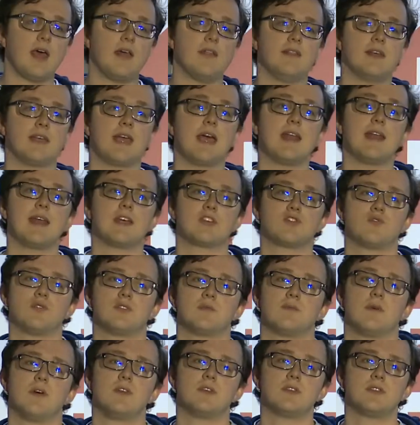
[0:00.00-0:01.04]
The get next
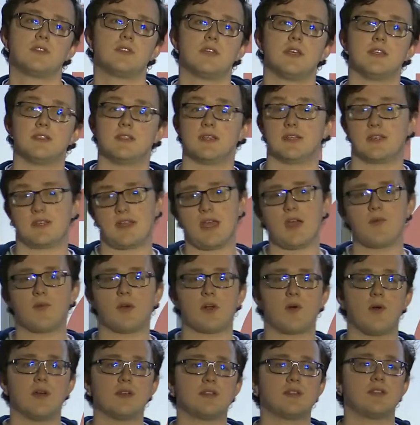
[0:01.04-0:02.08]
response is a get
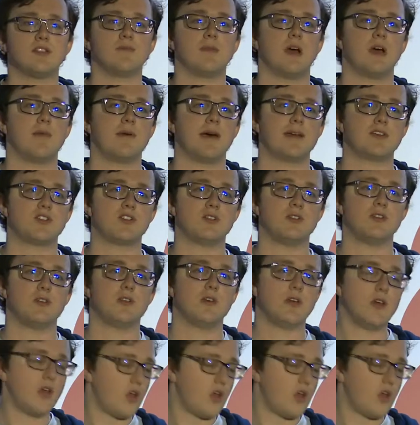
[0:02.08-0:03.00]
request, as you might imagine,